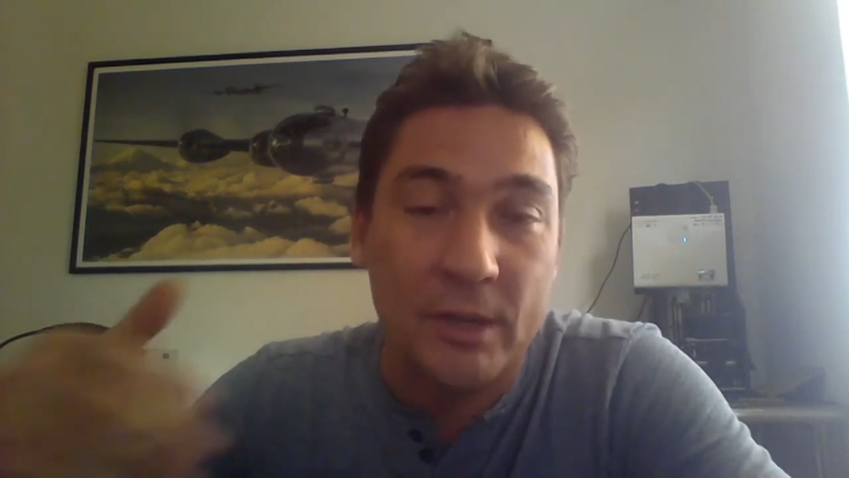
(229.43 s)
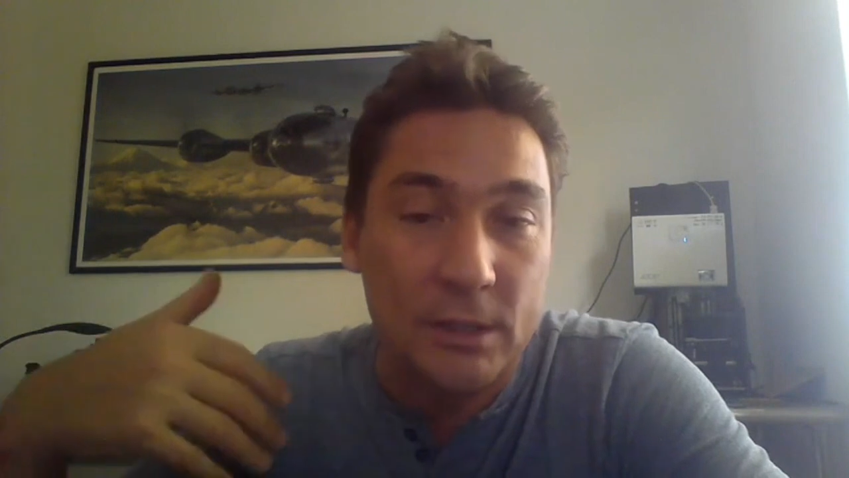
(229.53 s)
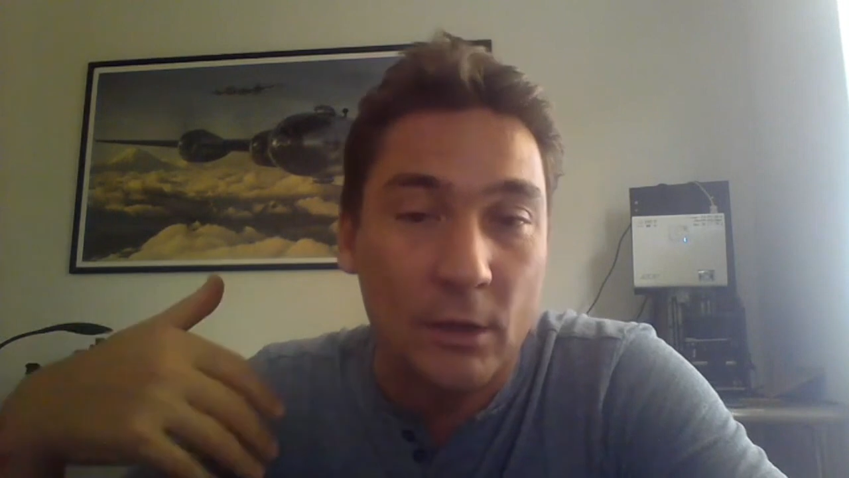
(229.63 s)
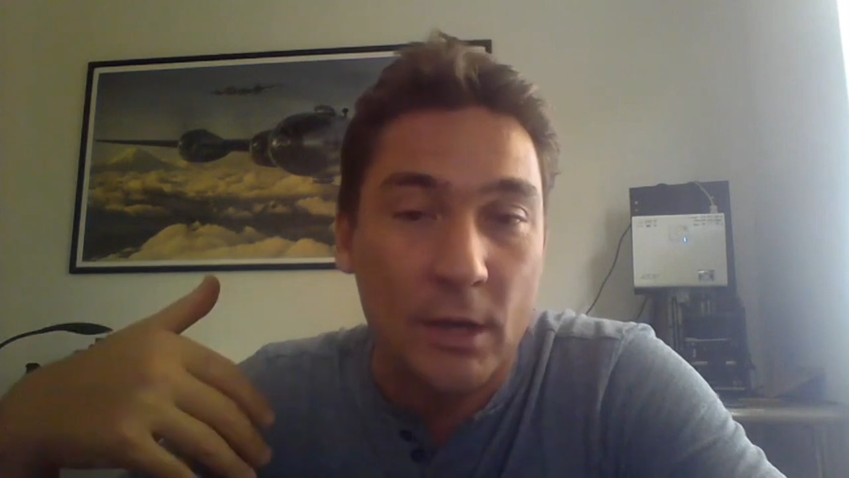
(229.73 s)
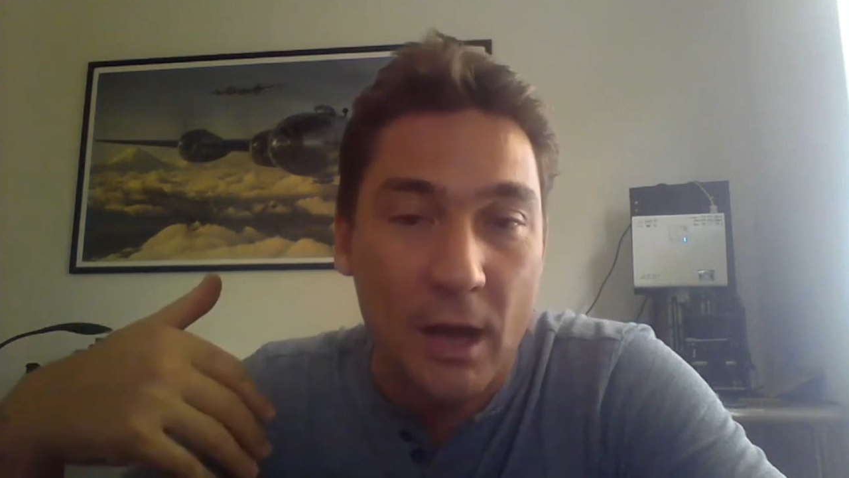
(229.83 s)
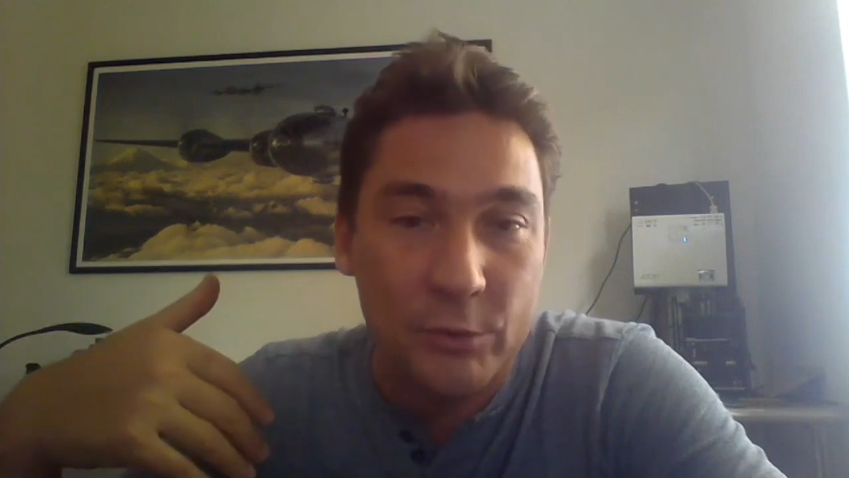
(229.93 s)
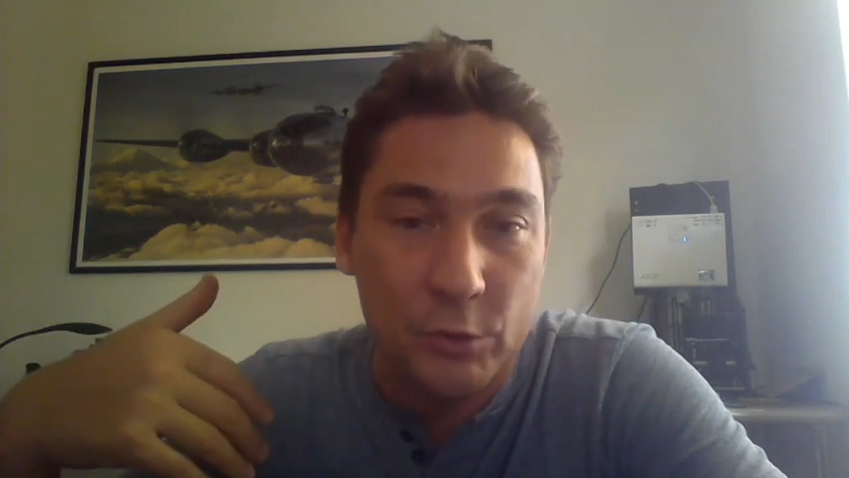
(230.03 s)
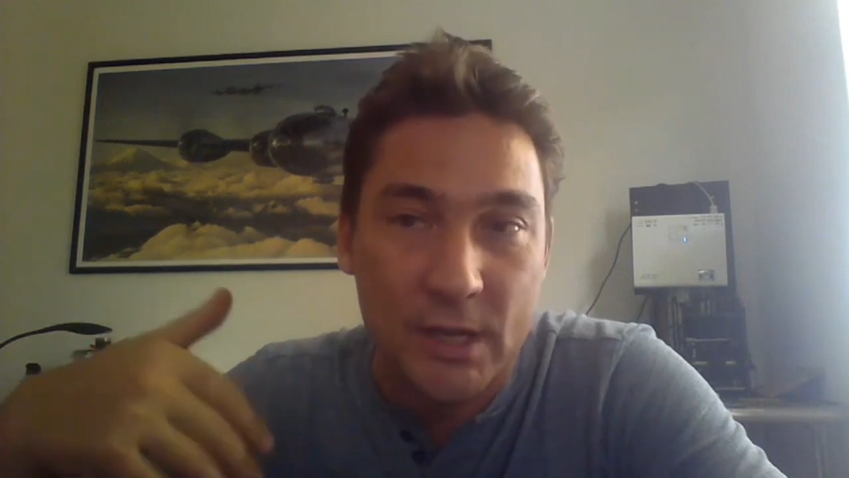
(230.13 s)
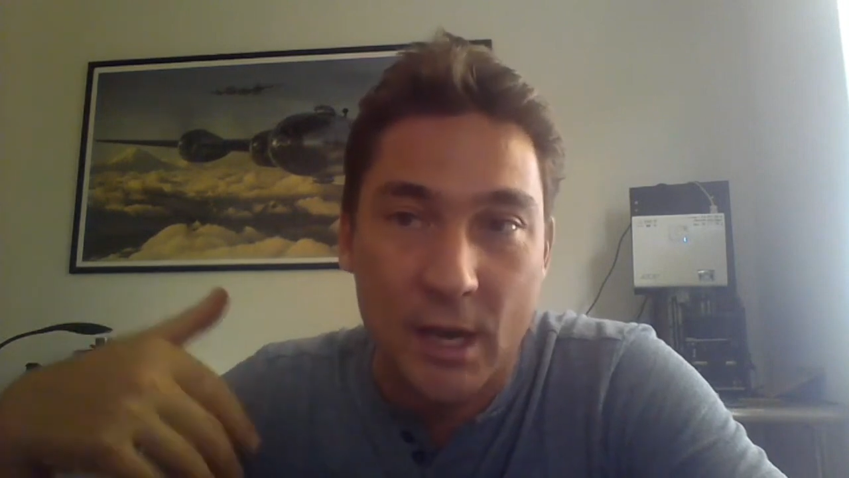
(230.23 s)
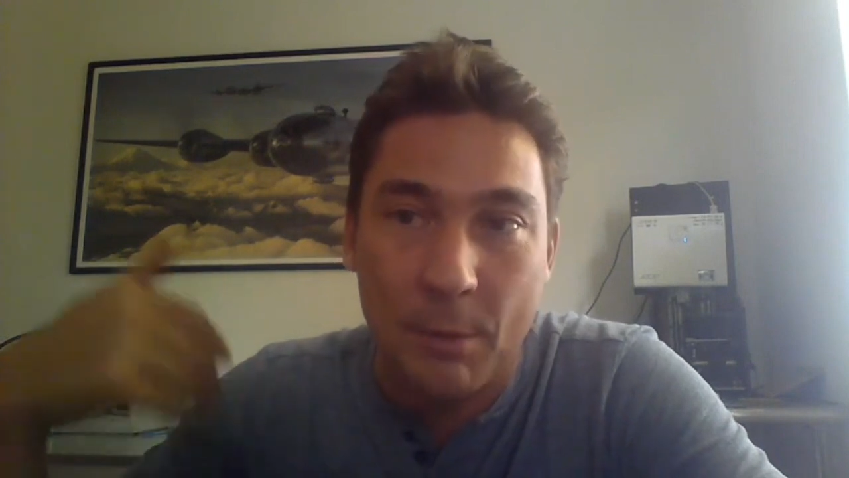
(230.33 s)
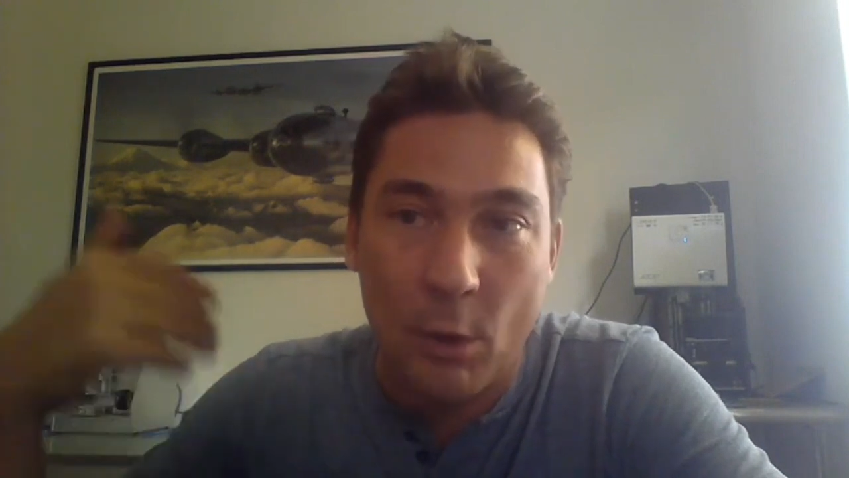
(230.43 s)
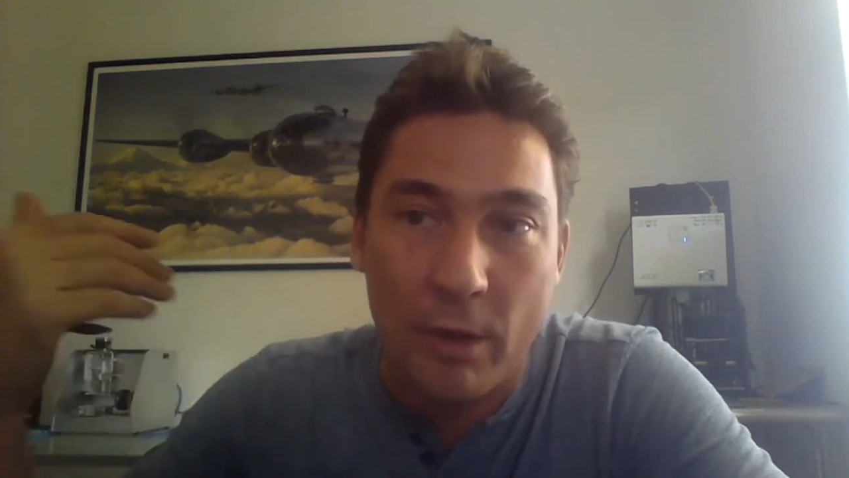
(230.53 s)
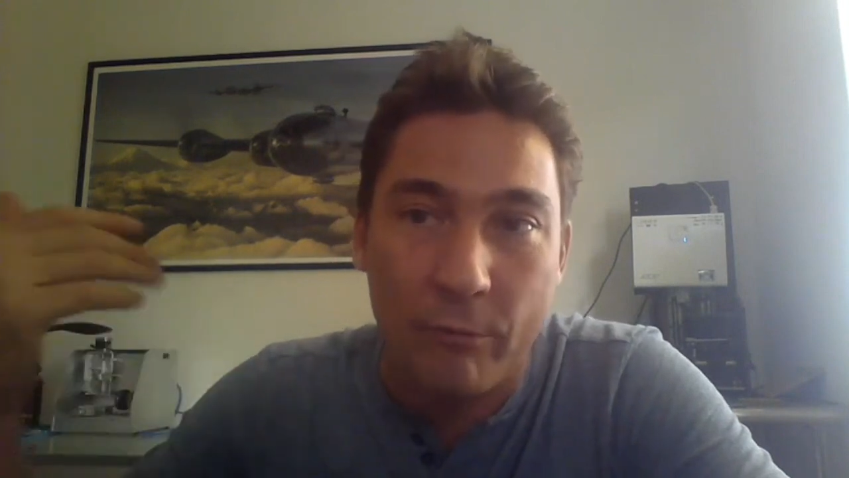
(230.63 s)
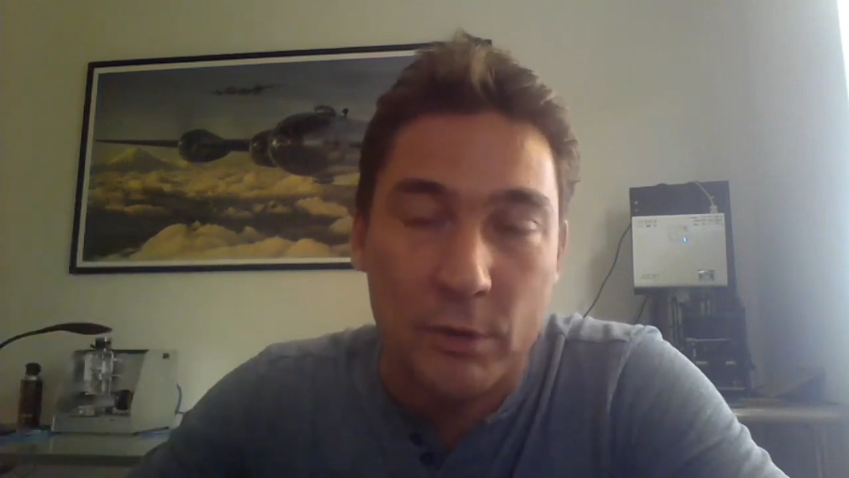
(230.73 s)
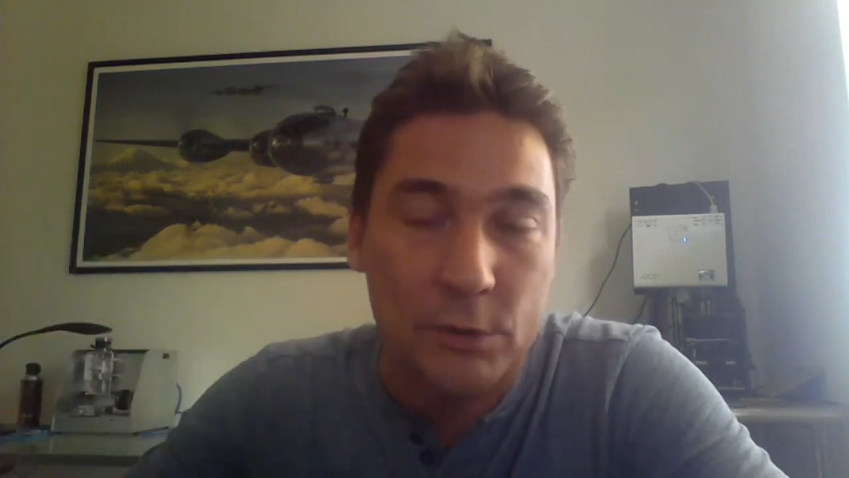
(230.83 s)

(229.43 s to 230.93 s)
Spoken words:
didn't have the time, my wife